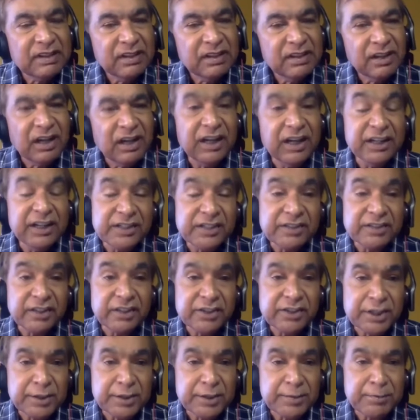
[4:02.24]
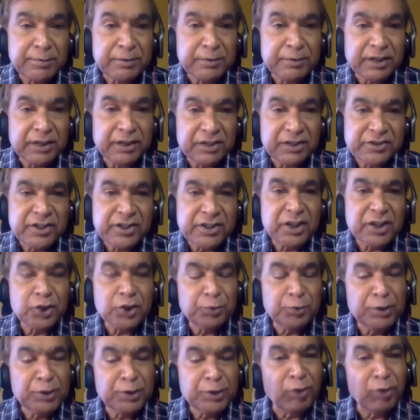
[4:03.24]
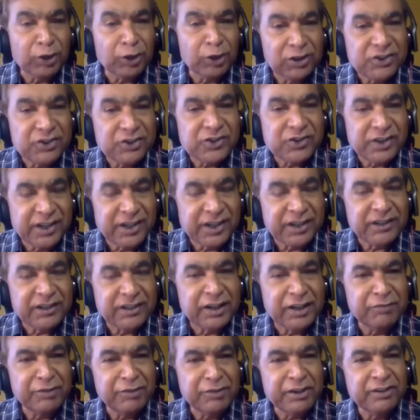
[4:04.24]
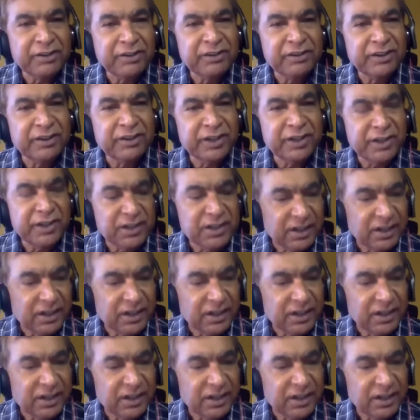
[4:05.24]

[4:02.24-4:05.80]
And is considered to be the model state. And we did